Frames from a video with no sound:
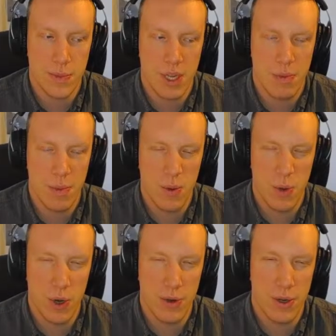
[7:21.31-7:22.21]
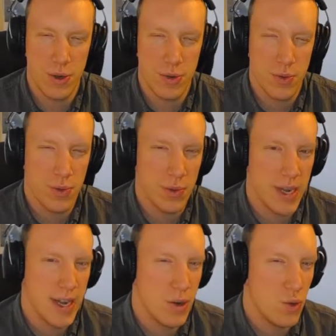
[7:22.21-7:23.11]
I'm a bit worried
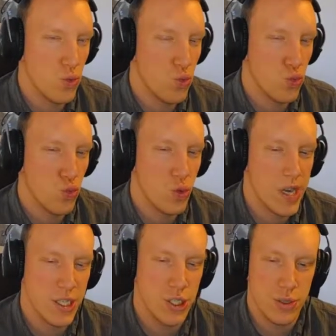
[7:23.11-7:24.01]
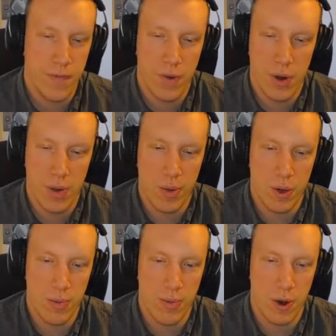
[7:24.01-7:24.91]
now. I should throw a
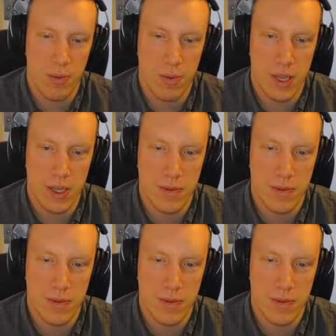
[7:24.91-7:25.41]
ball, probably.